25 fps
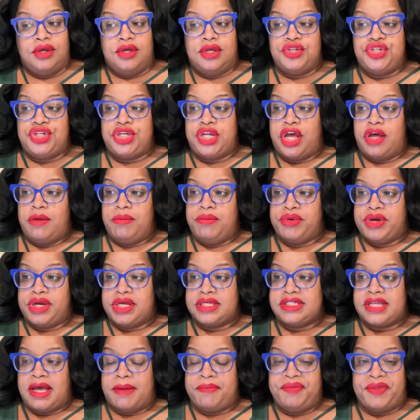Janelle
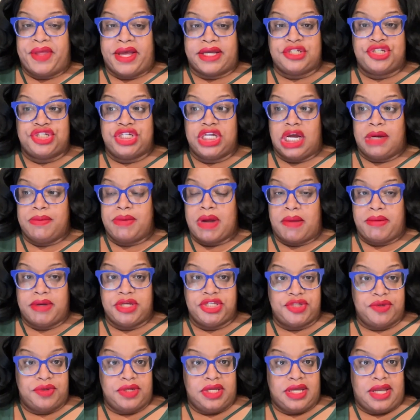brings up that she could probably
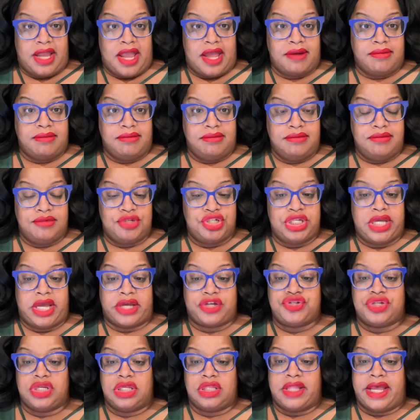do it again. She
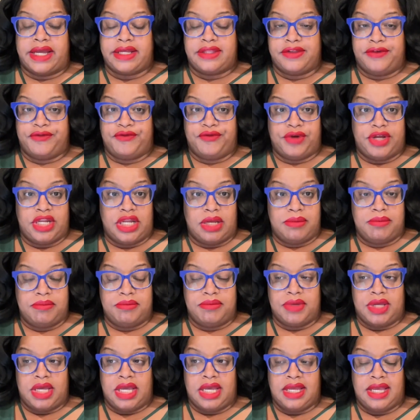actually liked the
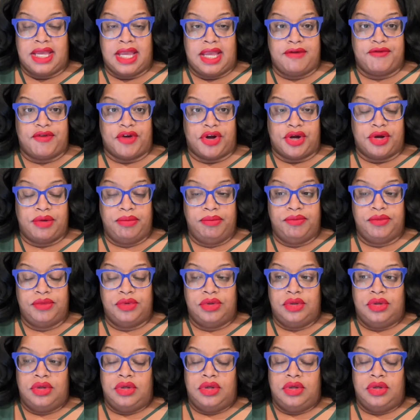freedom it gave her.